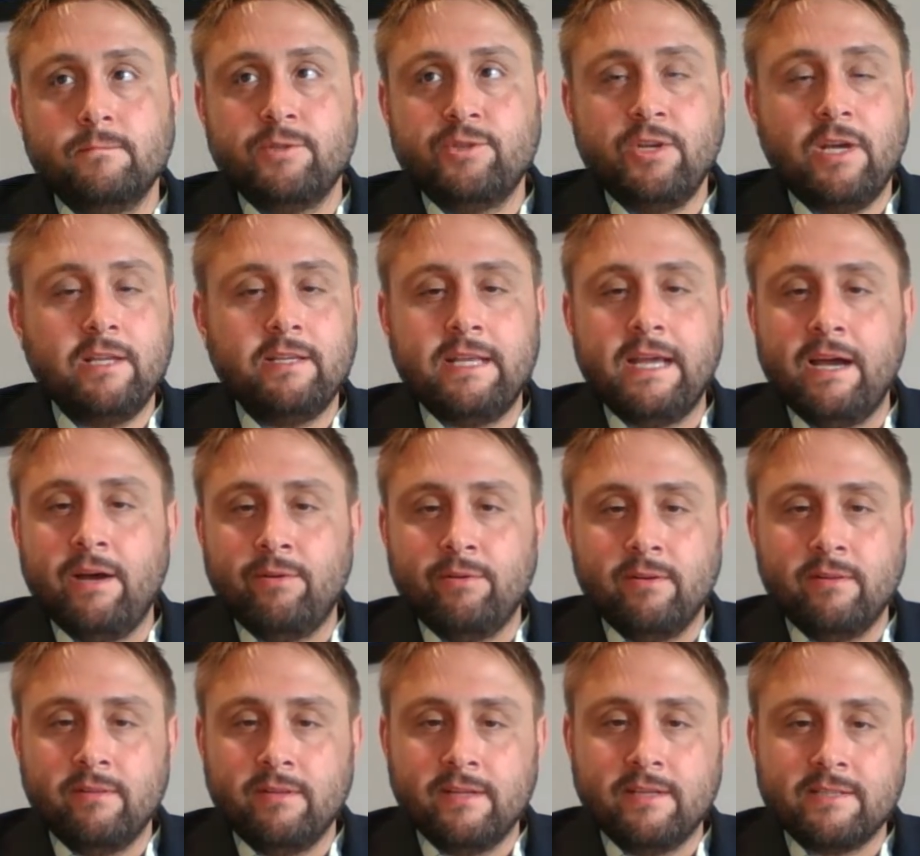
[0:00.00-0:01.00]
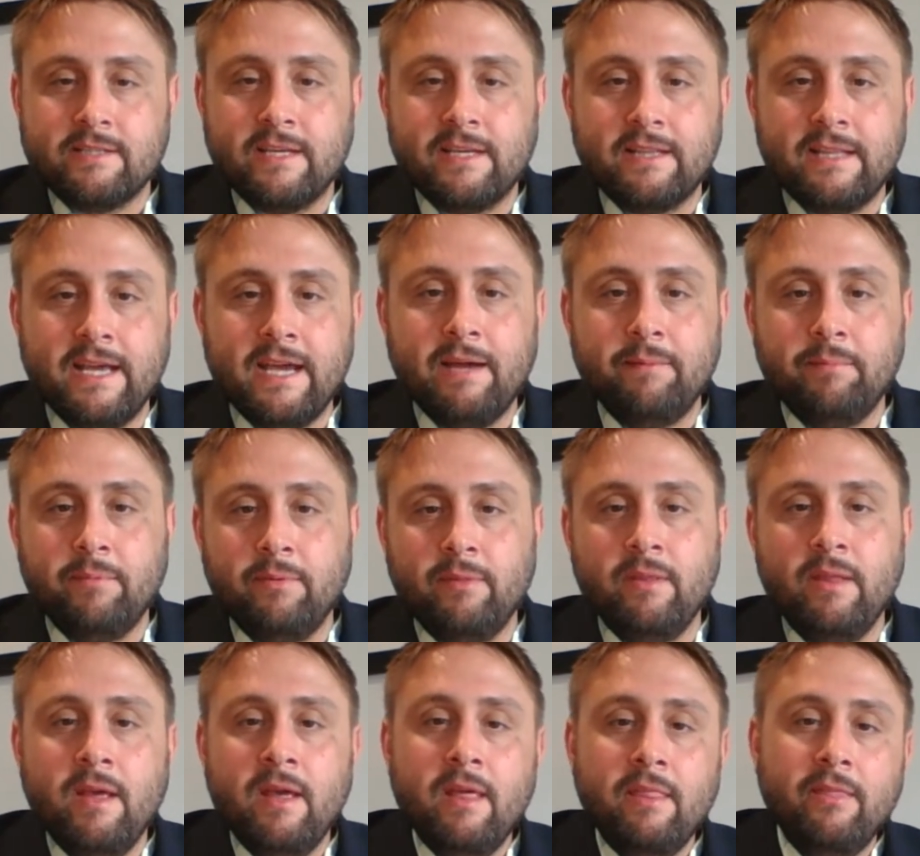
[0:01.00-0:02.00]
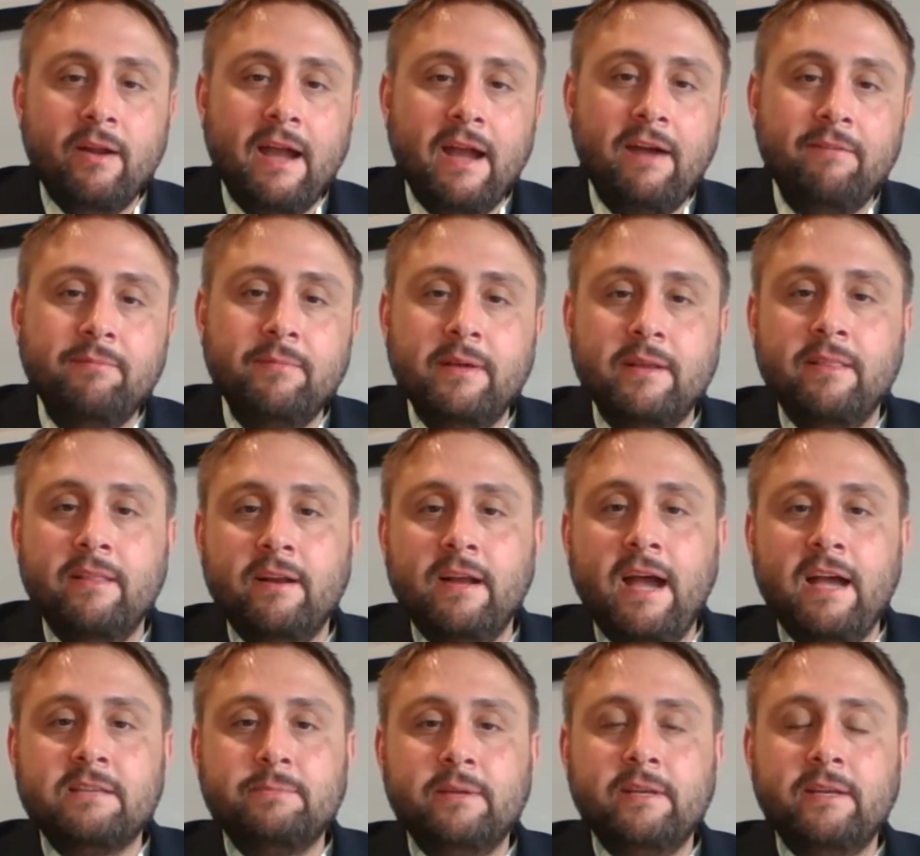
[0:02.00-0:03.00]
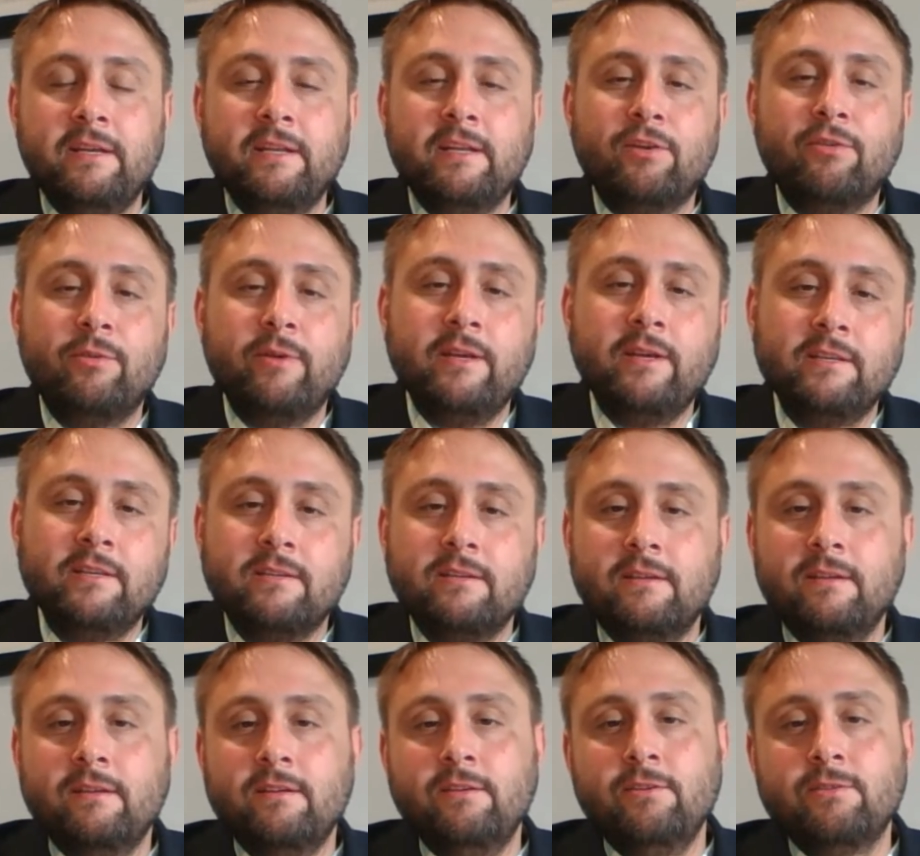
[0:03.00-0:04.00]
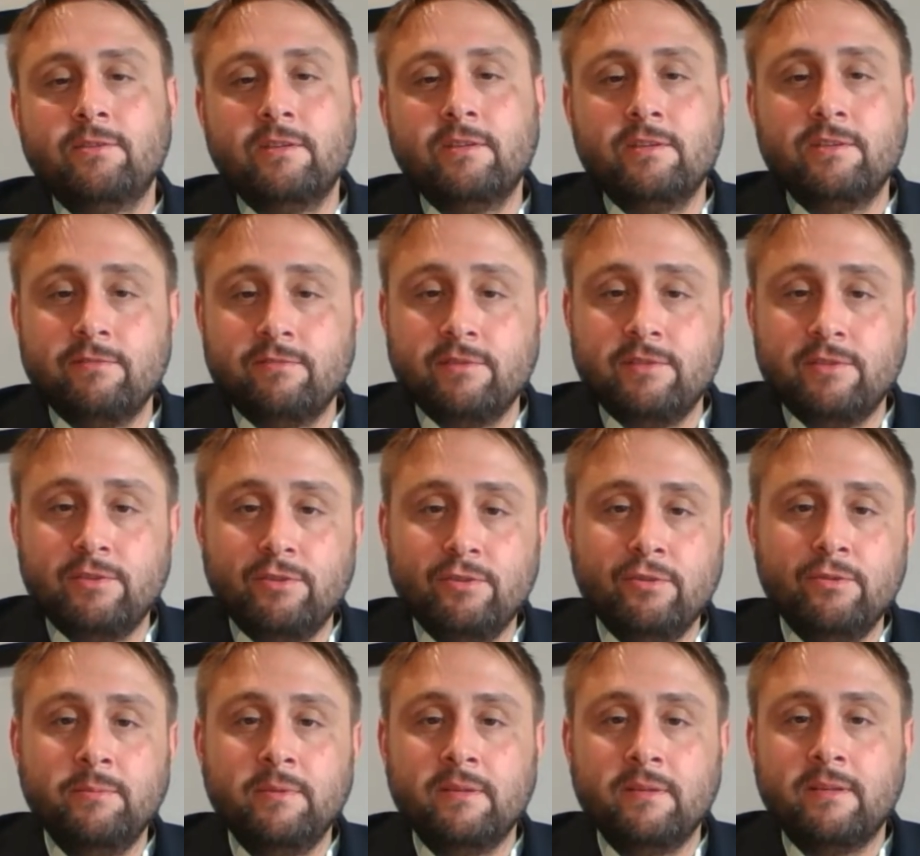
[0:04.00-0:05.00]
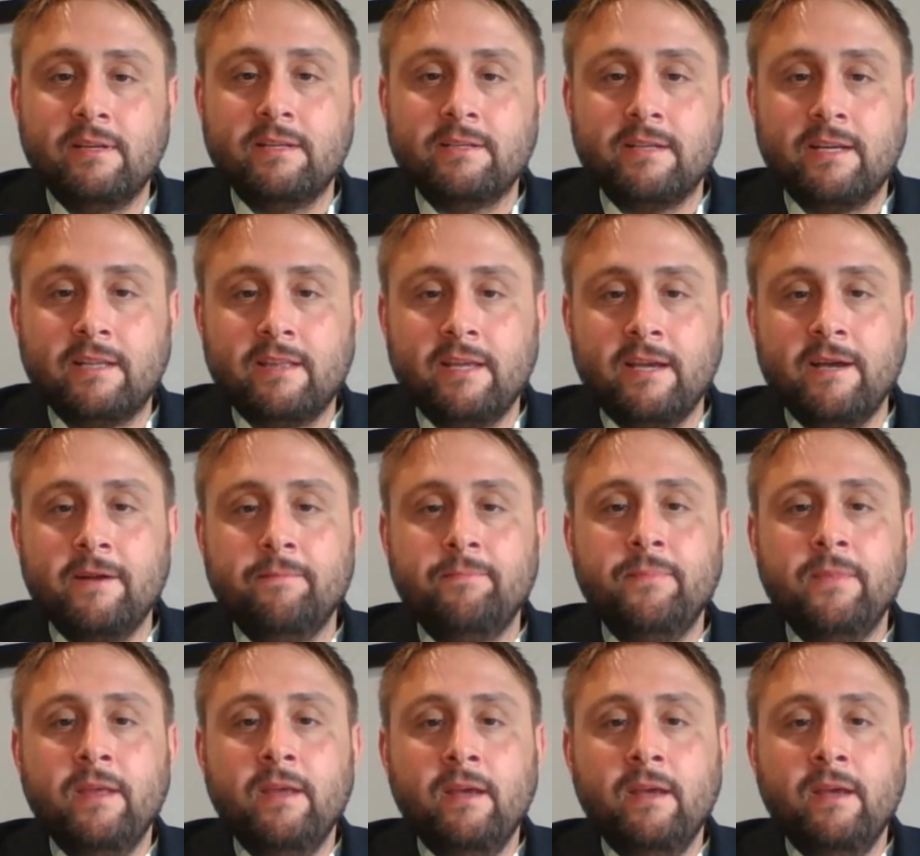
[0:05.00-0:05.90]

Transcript: shut down and things like that. But there has been an increase in usage of Zoom and things like that.